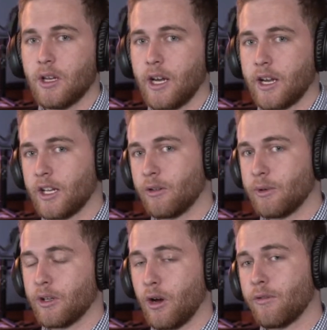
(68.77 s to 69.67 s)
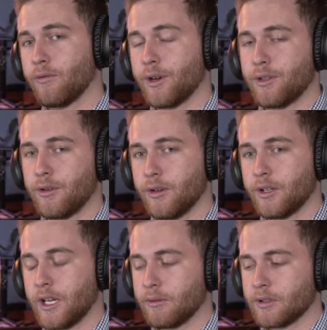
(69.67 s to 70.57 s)
I kind of went halfway through
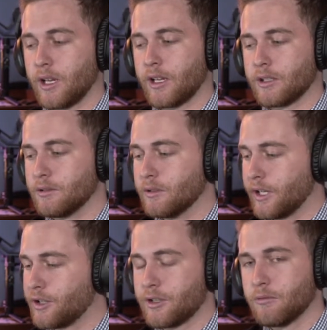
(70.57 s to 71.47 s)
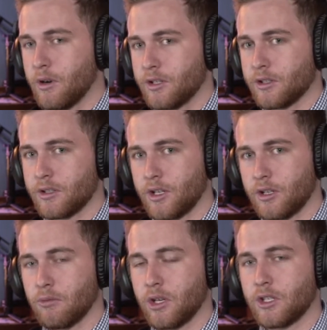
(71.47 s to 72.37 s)
it and was like, ooh, I shouldn't watch this, I
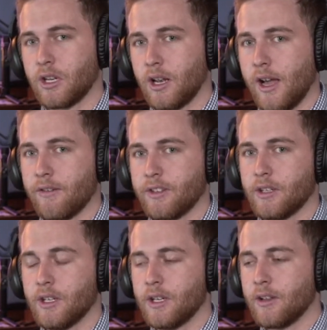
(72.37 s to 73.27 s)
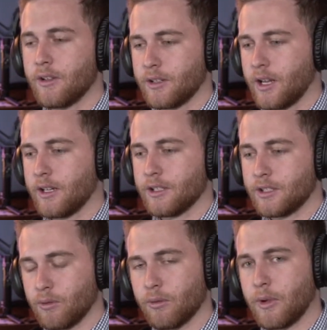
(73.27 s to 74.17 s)
should watch it live and kind of
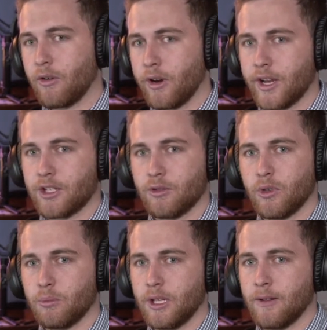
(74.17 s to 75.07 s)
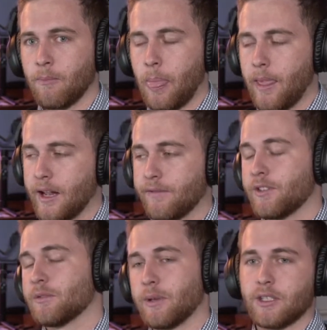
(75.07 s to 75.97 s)
see what my reaction would be. And if
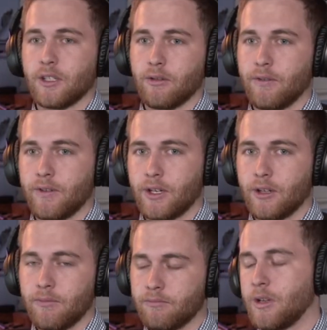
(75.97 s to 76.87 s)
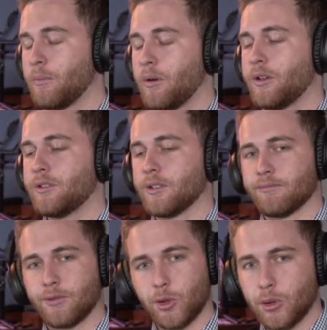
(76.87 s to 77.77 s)
this makes a great video, I'll post it.
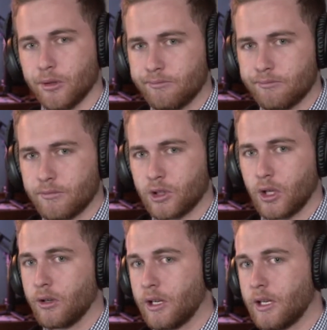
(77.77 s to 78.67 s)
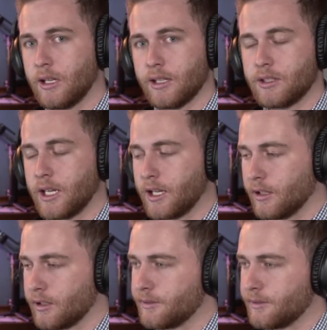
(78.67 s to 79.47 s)
Cool. So let's take a look.